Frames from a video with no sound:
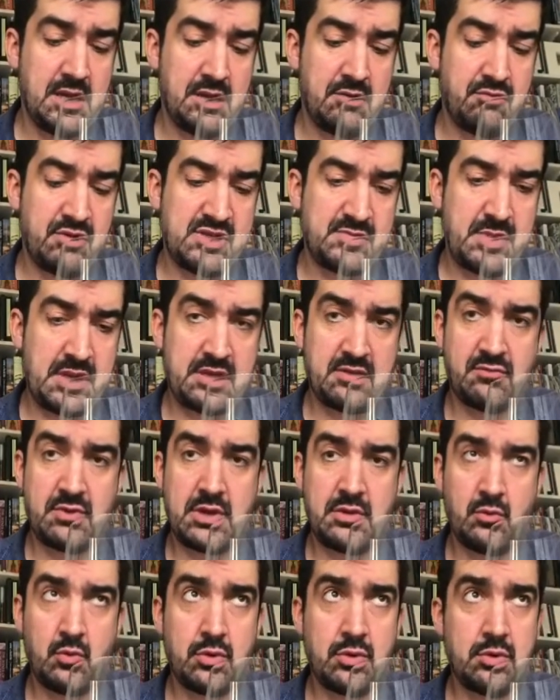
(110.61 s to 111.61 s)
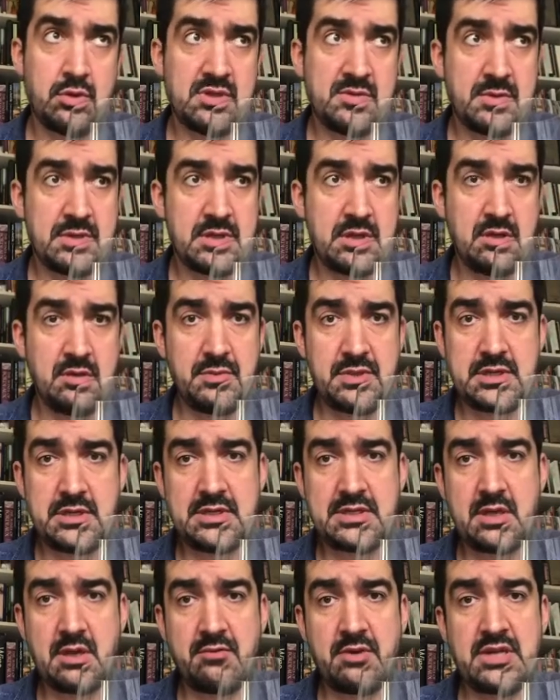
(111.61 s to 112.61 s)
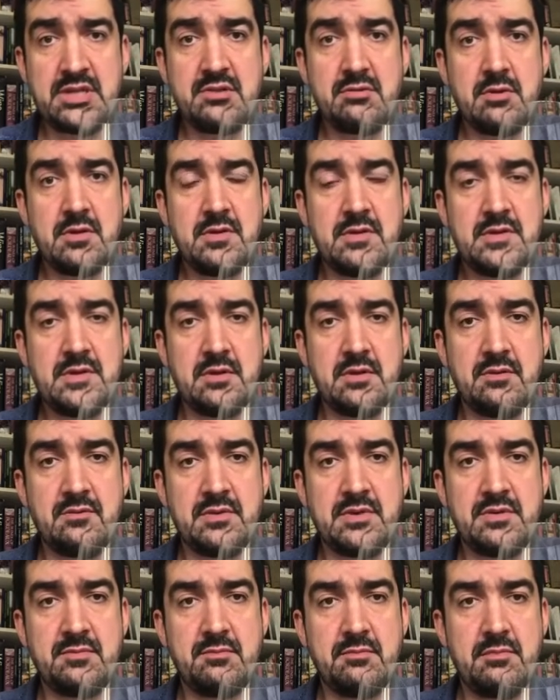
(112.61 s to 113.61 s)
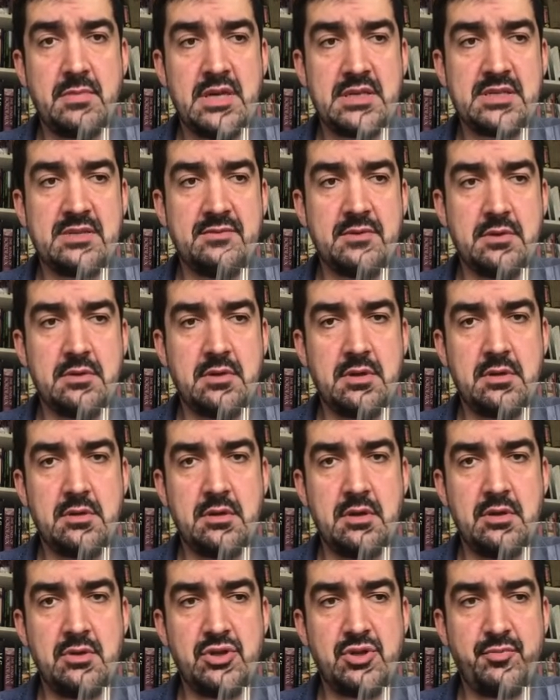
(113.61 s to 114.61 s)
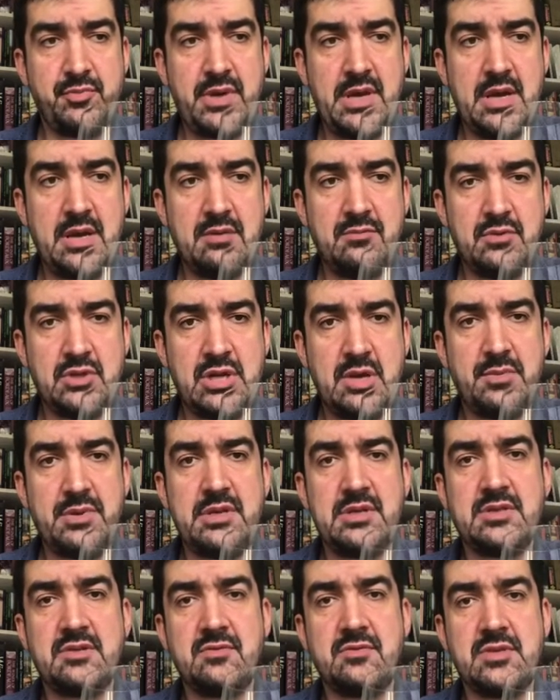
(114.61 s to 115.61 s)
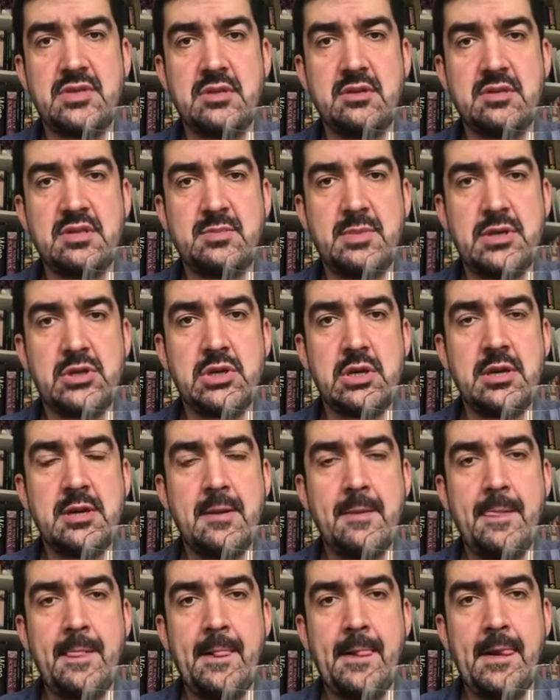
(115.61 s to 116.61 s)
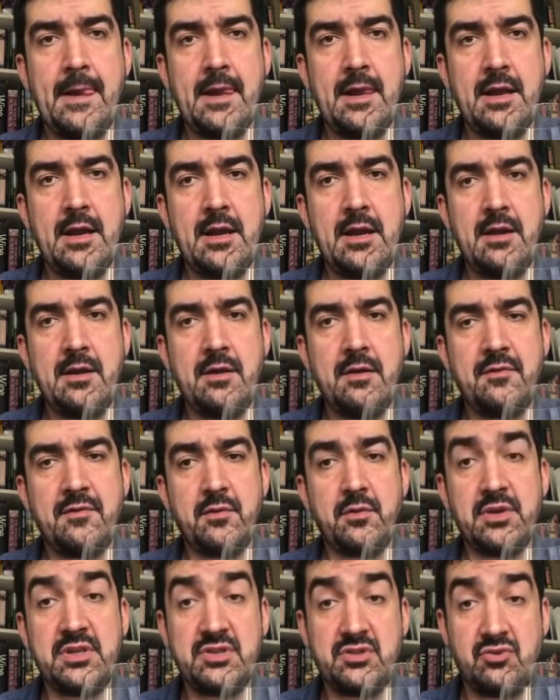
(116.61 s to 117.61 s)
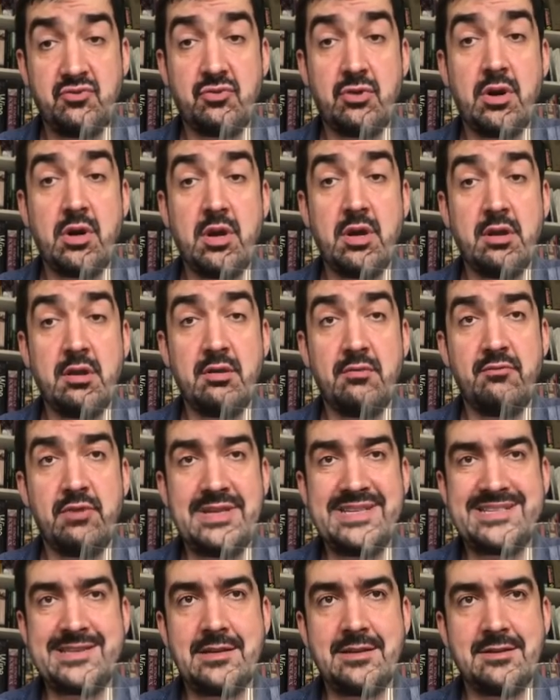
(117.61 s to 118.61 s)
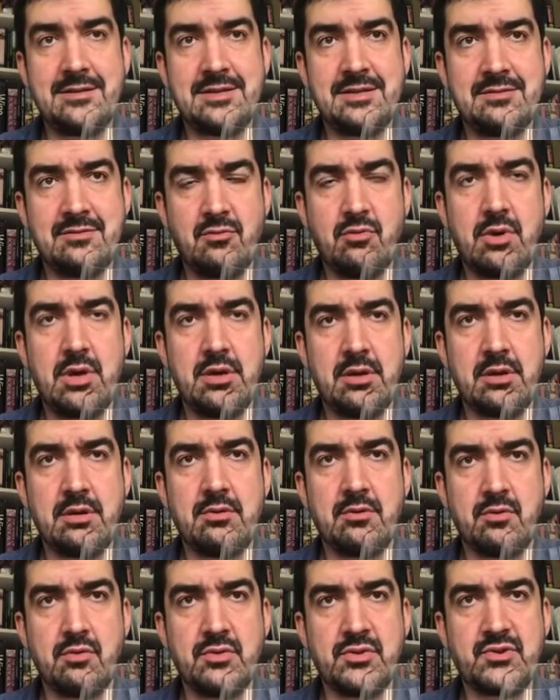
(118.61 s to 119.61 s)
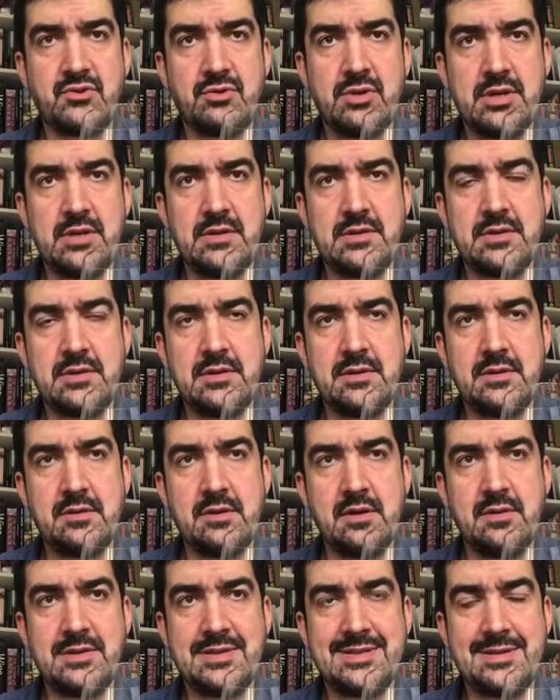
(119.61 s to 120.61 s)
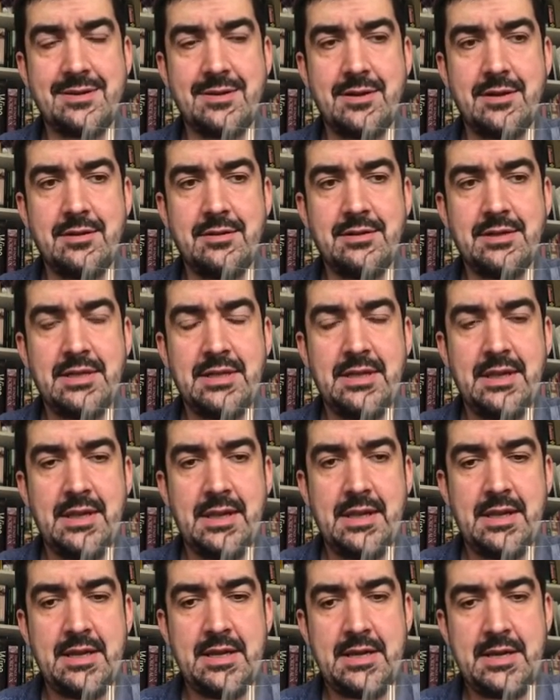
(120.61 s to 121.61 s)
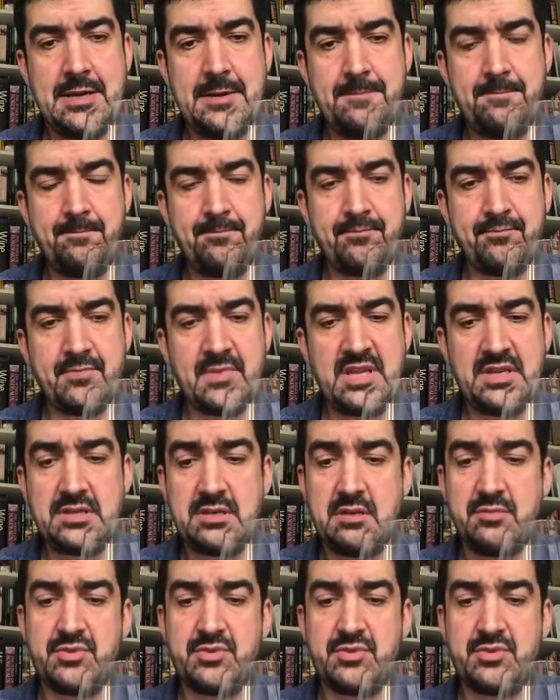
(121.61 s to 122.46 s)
respect around the world, especially in Michelin star restaurants. It was massive in Japan, with Japanese cuisine especially, for his dry Rieslings and quite kind of concentrated in style. He turned the